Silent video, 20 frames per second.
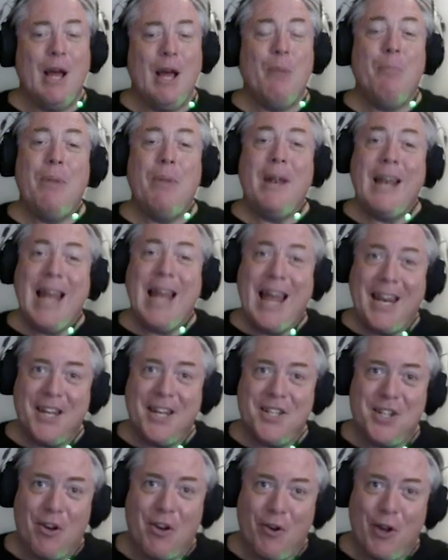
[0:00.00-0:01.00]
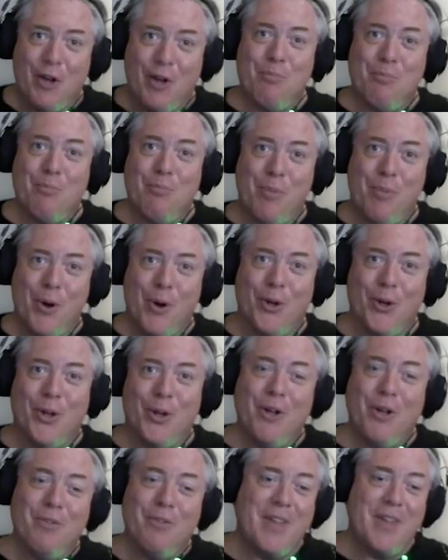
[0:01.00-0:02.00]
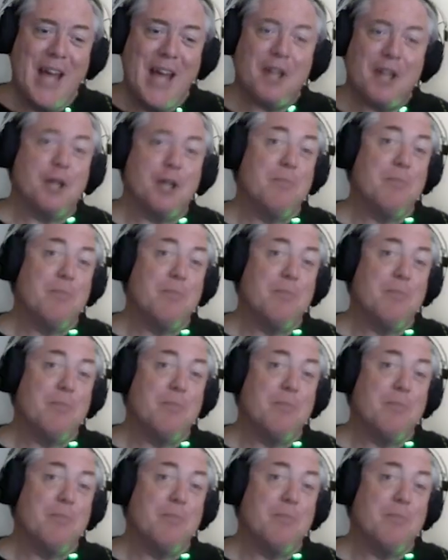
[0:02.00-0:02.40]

planetary model of the atom.